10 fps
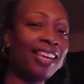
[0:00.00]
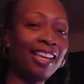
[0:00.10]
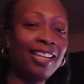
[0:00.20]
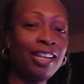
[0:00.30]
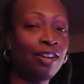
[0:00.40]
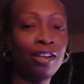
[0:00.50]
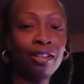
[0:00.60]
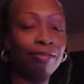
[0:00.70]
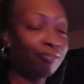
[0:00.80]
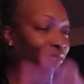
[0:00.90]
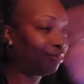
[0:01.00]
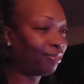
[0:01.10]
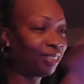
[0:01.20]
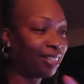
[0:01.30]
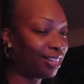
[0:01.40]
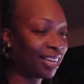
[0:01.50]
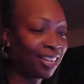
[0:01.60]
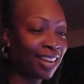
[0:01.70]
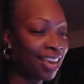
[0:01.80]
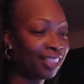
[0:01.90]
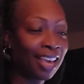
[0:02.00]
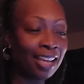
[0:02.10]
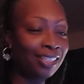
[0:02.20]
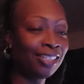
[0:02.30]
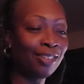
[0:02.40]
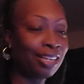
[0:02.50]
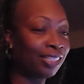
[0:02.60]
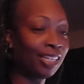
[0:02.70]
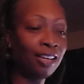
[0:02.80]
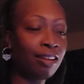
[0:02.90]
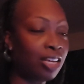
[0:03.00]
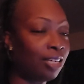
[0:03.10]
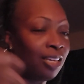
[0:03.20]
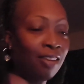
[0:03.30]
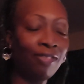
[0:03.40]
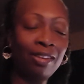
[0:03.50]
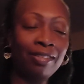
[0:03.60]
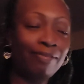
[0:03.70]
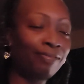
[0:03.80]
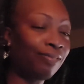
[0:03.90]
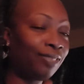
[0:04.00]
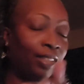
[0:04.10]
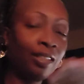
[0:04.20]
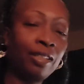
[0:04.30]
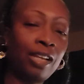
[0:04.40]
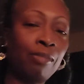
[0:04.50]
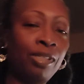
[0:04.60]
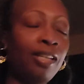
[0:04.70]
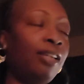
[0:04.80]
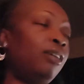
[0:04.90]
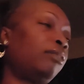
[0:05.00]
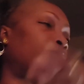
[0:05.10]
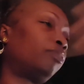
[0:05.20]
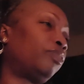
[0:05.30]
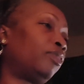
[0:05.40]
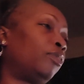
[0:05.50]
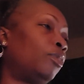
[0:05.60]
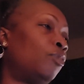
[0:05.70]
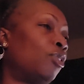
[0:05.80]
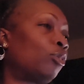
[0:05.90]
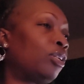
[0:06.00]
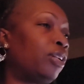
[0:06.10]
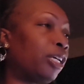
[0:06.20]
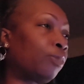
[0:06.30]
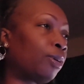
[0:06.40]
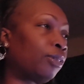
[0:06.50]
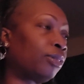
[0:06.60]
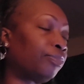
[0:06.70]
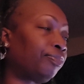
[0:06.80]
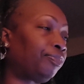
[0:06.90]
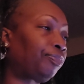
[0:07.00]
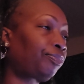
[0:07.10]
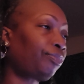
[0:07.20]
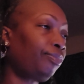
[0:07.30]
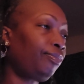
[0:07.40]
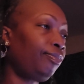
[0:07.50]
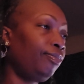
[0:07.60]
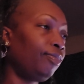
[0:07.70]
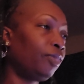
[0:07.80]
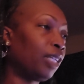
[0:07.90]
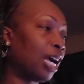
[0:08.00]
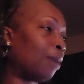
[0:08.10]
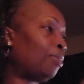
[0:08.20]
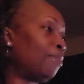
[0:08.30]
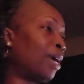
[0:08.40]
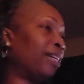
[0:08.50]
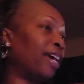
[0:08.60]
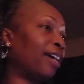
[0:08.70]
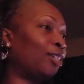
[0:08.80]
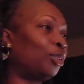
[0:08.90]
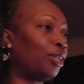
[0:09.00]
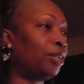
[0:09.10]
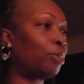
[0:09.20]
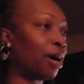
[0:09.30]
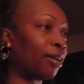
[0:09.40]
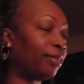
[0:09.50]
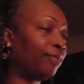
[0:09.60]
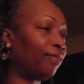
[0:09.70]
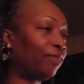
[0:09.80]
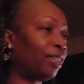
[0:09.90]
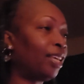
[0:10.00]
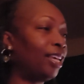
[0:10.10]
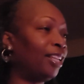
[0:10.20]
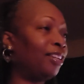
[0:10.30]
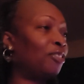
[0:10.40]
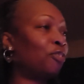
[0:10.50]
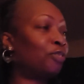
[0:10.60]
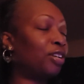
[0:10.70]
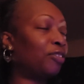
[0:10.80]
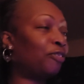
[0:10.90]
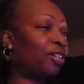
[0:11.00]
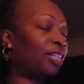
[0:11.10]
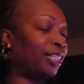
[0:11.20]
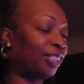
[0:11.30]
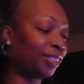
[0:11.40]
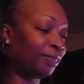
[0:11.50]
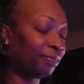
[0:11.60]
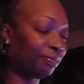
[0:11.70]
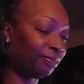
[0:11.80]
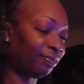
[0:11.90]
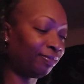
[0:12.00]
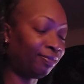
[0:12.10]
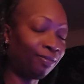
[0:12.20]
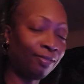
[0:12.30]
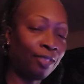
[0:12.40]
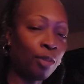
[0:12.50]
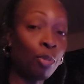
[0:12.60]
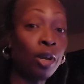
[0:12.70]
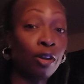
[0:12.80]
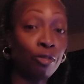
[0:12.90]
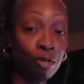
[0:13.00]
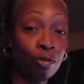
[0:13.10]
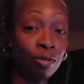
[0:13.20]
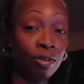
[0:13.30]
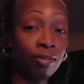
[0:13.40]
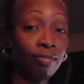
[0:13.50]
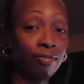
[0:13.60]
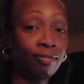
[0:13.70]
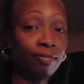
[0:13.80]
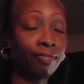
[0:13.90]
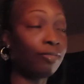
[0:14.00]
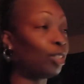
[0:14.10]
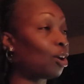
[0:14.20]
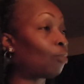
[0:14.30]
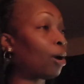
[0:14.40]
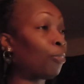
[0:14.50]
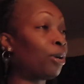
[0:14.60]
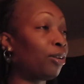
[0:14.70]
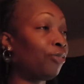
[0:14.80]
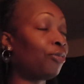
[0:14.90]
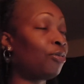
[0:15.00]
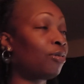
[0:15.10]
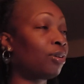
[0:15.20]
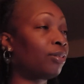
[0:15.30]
And then another, and I get 9,000, you that see it and gift it. I'm seated. Move on to the next person. I put my 900 in the pot, in the foundation. Pay it forward. It's all about paying it forward.